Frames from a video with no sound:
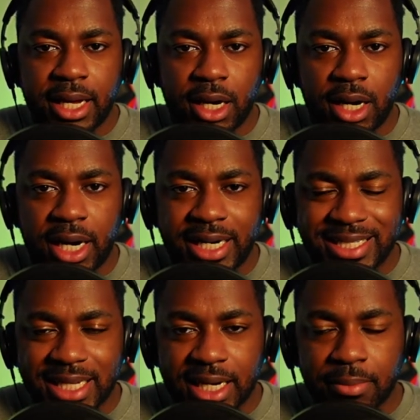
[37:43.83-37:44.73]
uh,
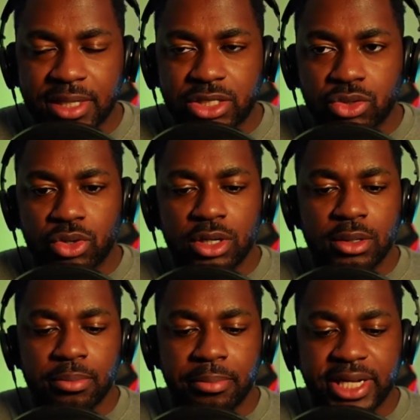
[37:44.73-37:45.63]
assign a mentor,
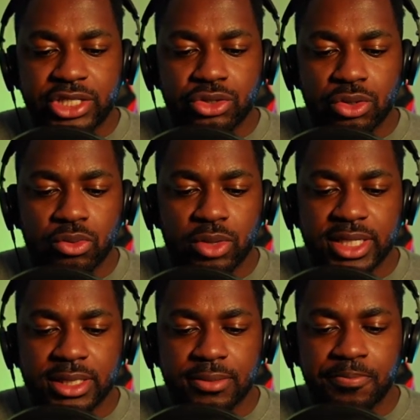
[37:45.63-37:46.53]
make sure
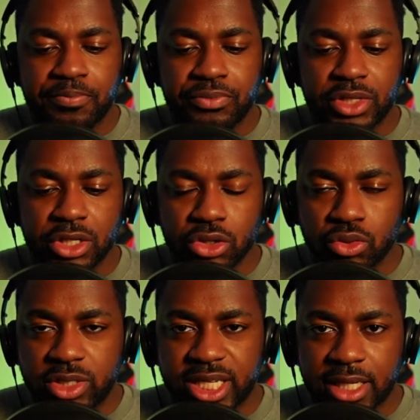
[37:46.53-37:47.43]
when
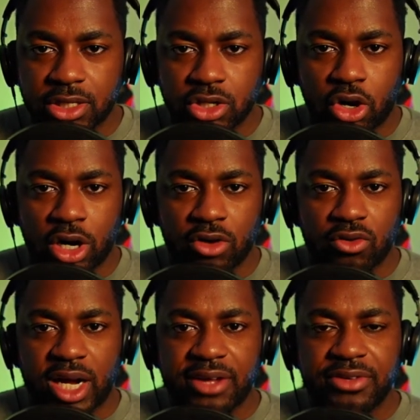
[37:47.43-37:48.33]
new sailors are
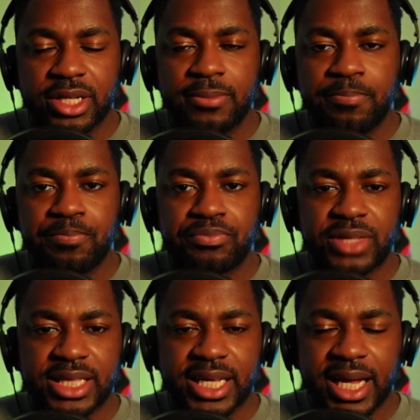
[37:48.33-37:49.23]
arriving
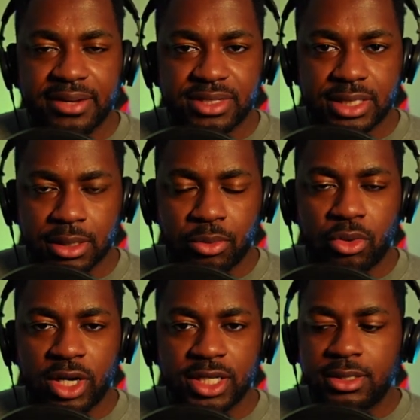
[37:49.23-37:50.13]
that they have
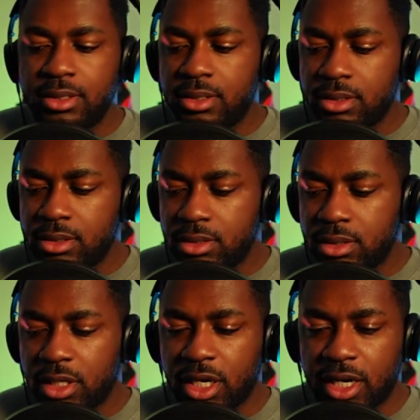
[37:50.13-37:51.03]
someone
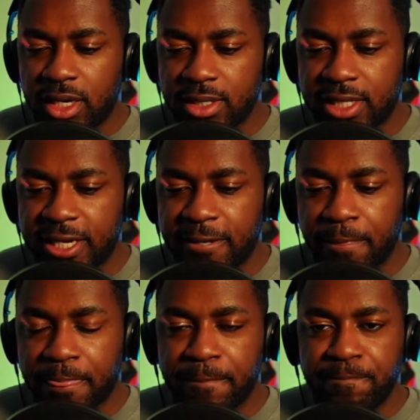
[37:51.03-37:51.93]
uh,
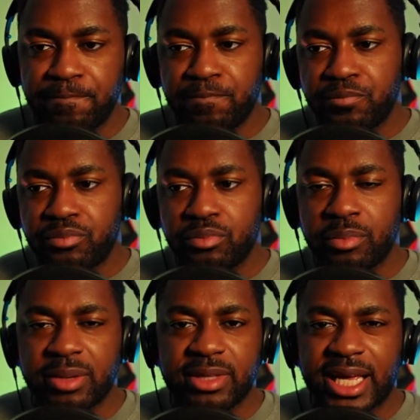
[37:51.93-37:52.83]
that
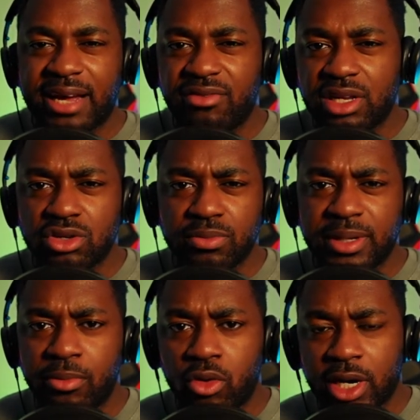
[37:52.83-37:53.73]
maybe they have a little
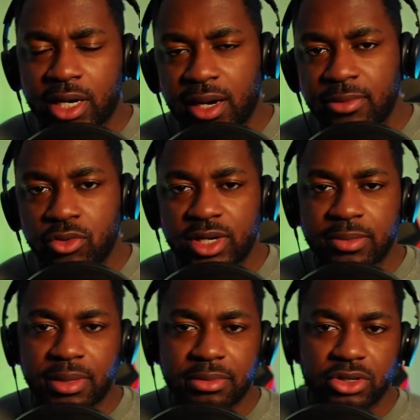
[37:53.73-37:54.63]
bit more in common
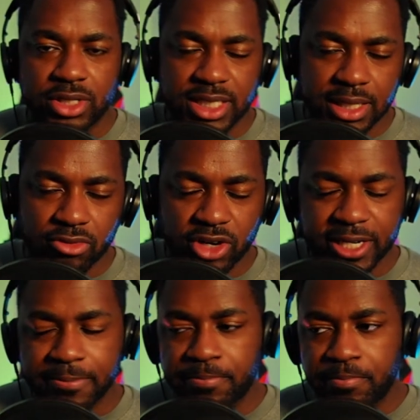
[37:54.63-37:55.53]
with, maybe they're the same
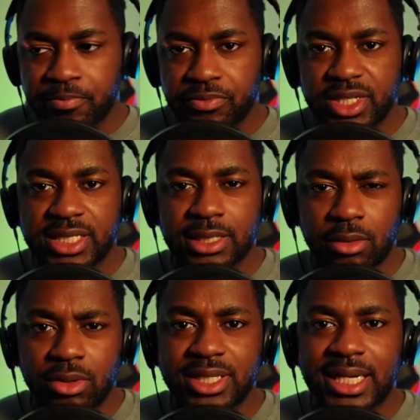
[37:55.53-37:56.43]
rate,
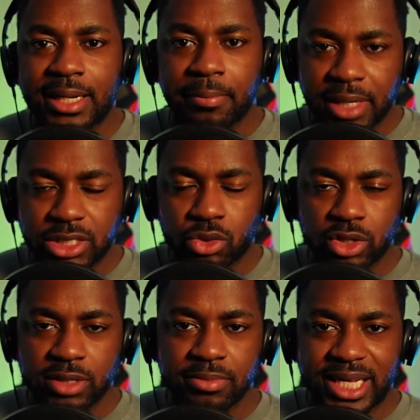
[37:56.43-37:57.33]
someone that can
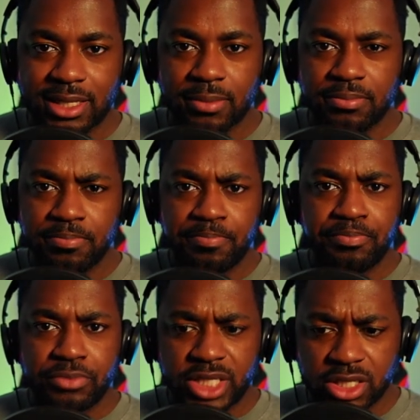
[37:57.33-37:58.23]
mentor them, get them
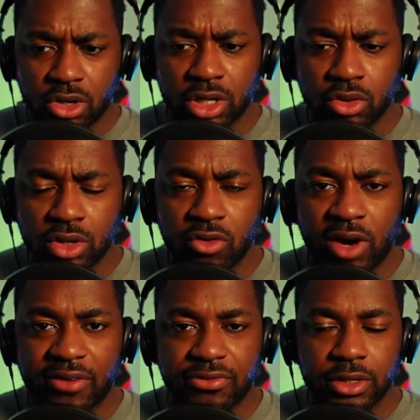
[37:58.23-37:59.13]
started on the
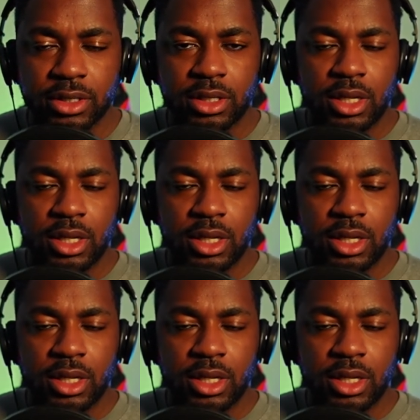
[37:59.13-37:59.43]
right foot.